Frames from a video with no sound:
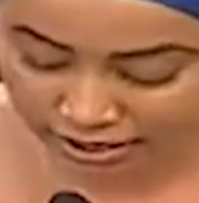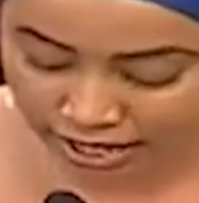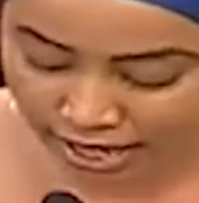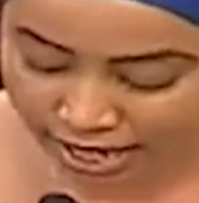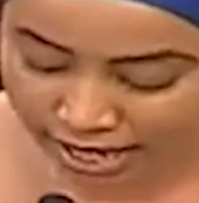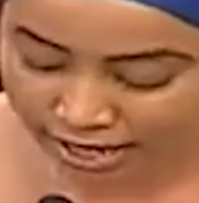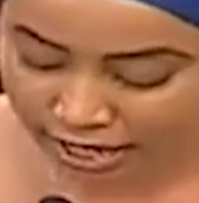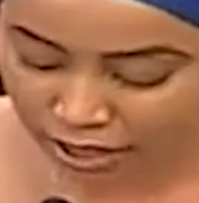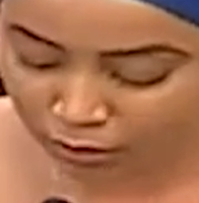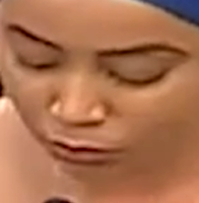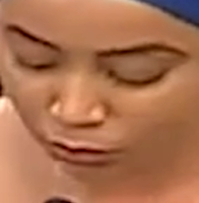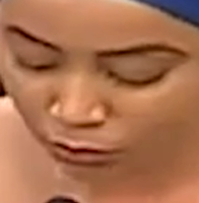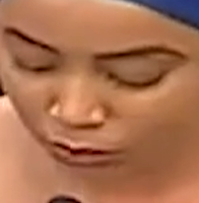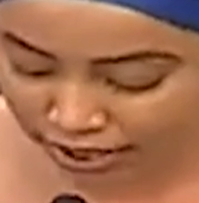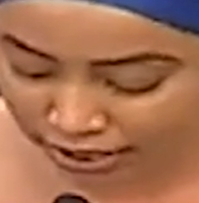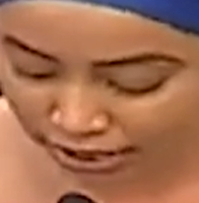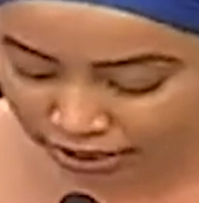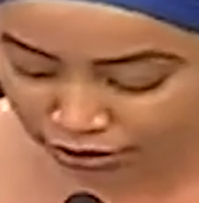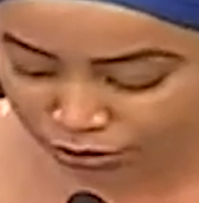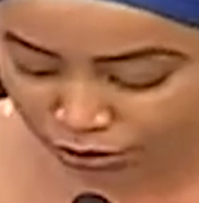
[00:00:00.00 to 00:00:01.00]
and I'm
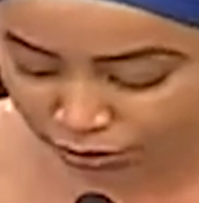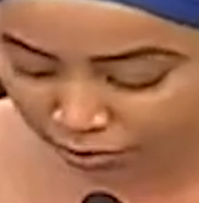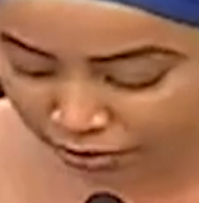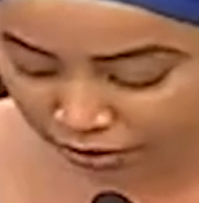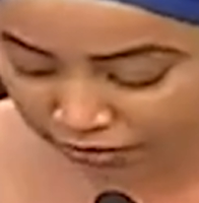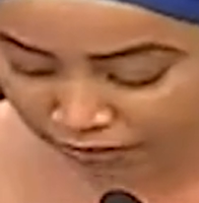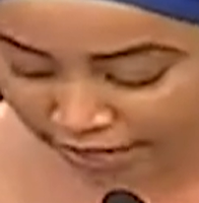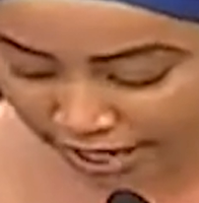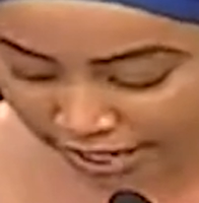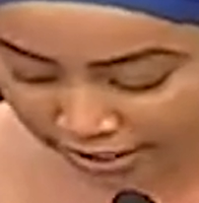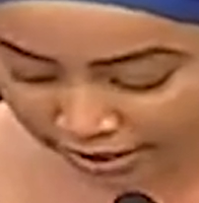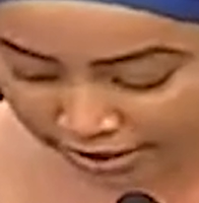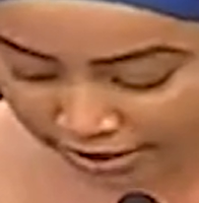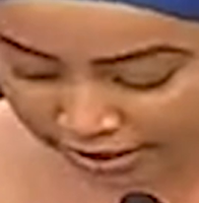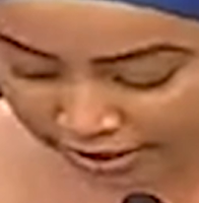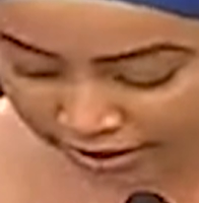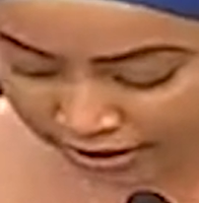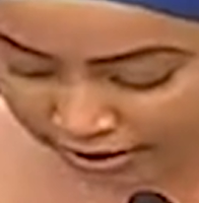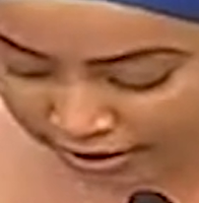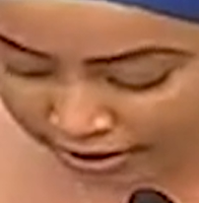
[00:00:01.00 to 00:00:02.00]
willing to provide
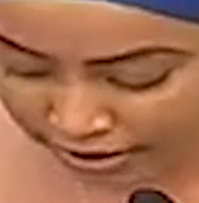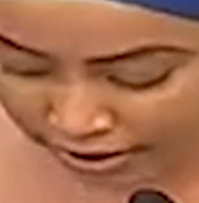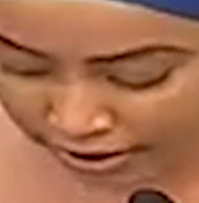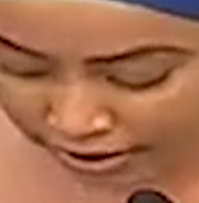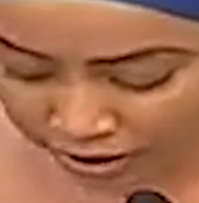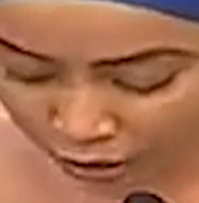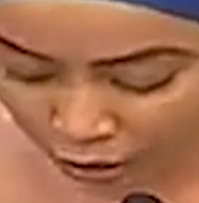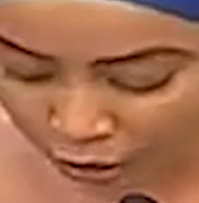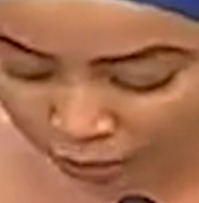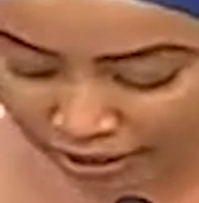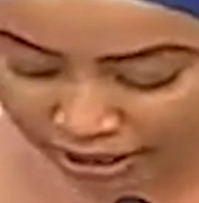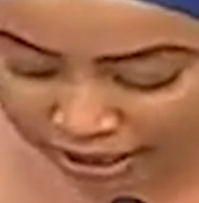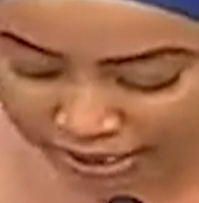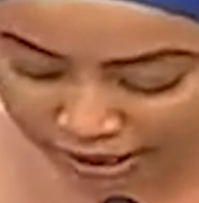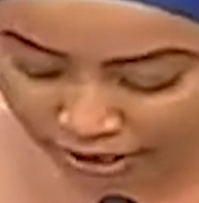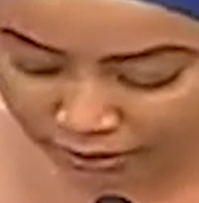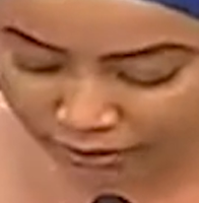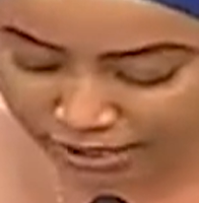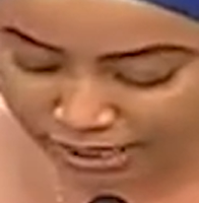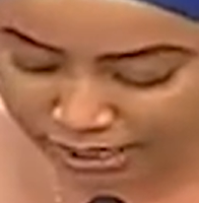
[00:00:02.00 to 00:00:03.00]
the
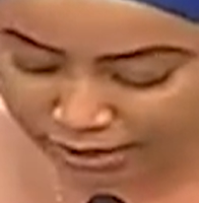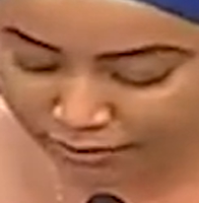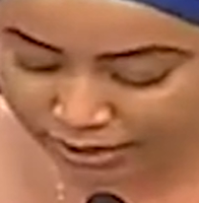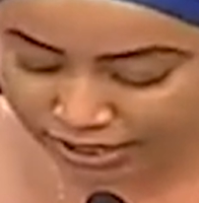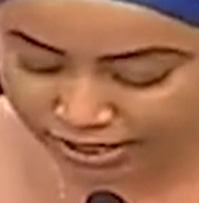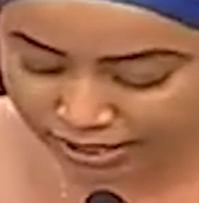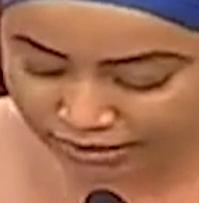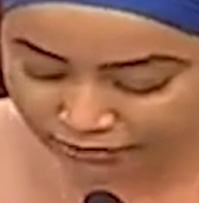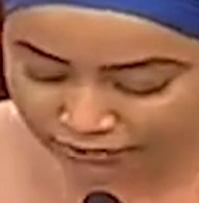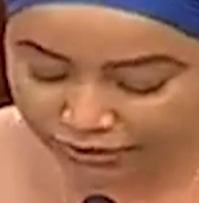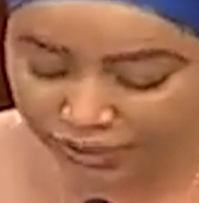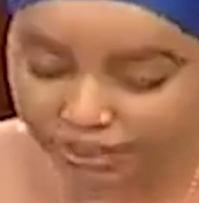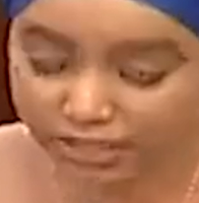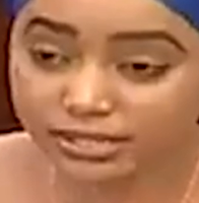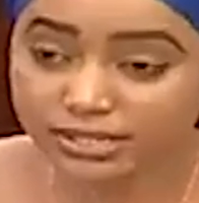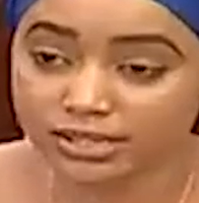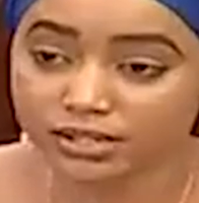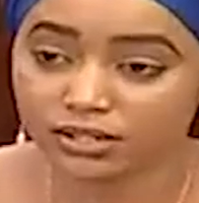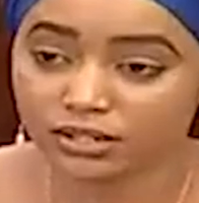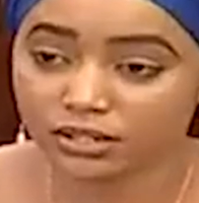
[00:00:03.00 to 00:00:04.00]
committee with
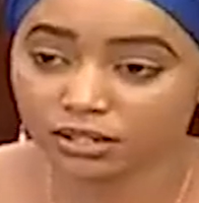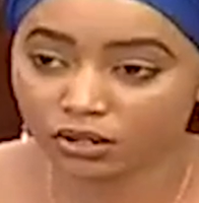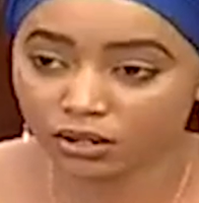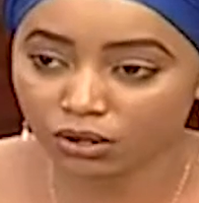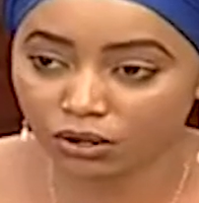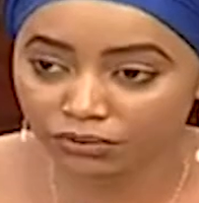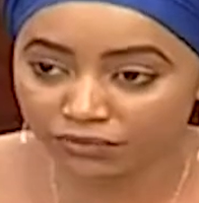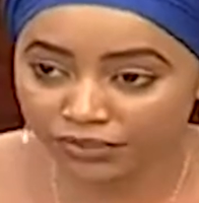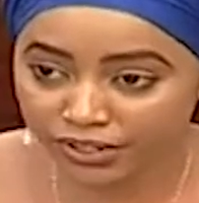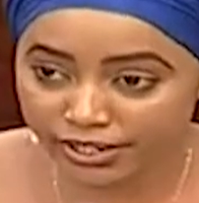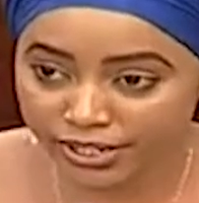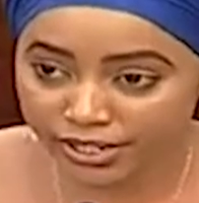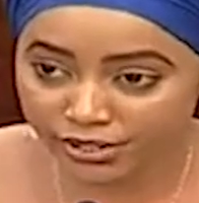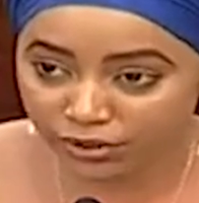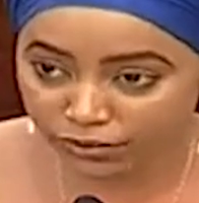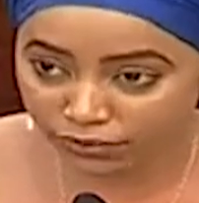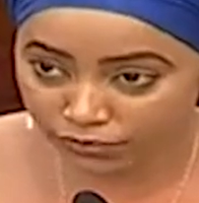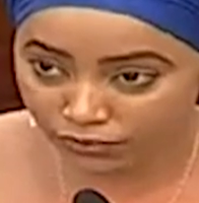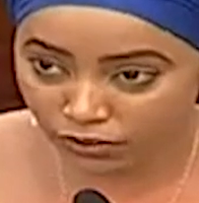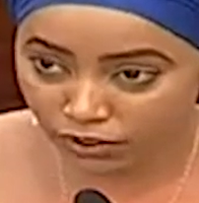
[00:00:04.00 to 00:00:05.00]
specifics of
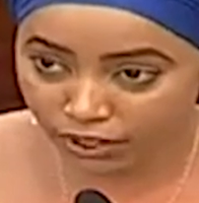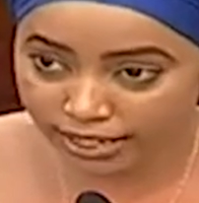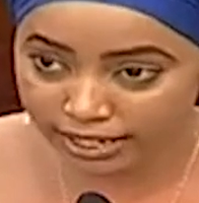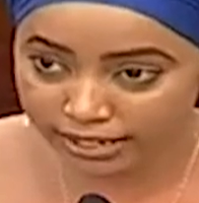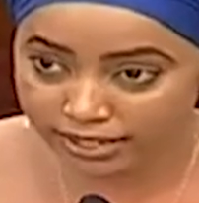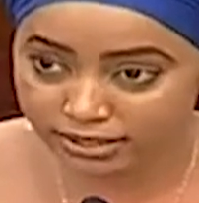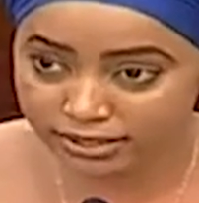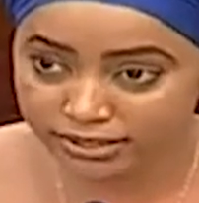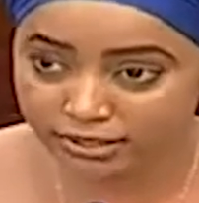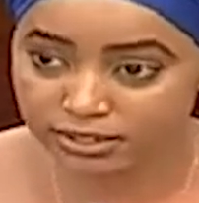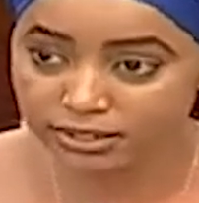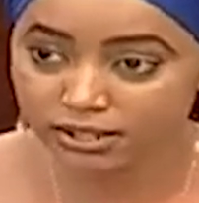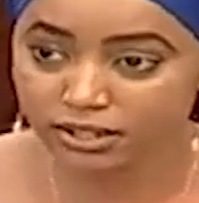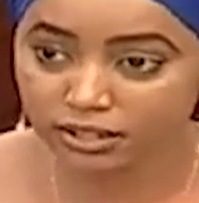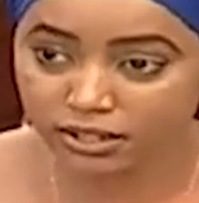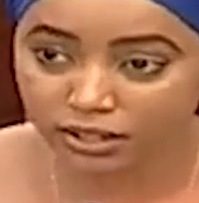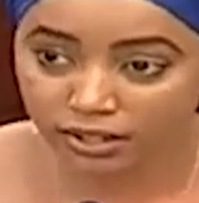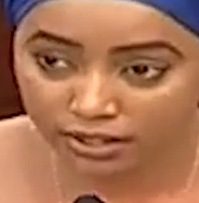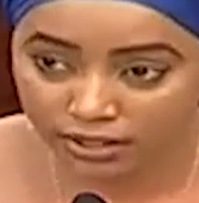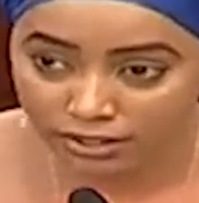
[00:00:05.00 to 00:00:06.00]
areas of focus.
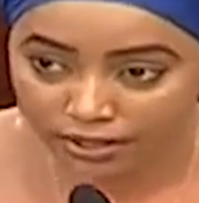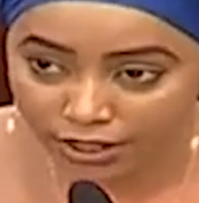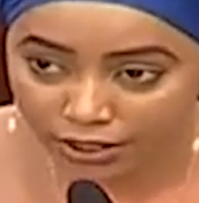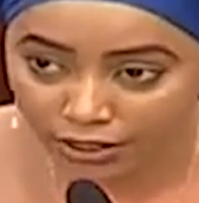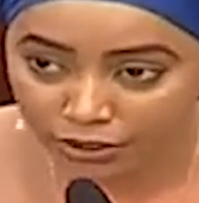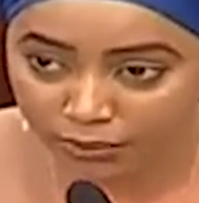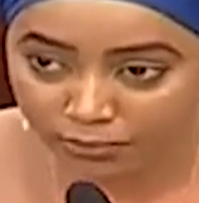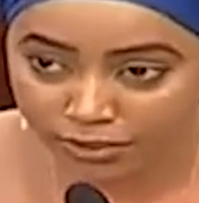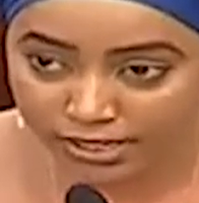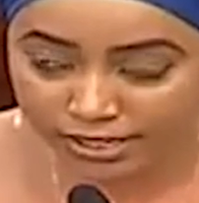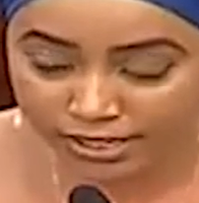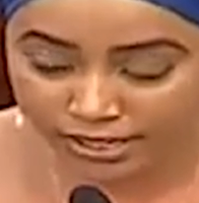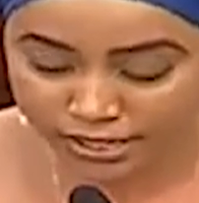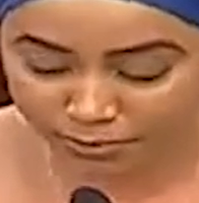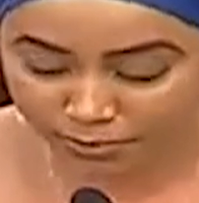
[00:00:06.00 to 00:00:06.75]
Thank you, Mr.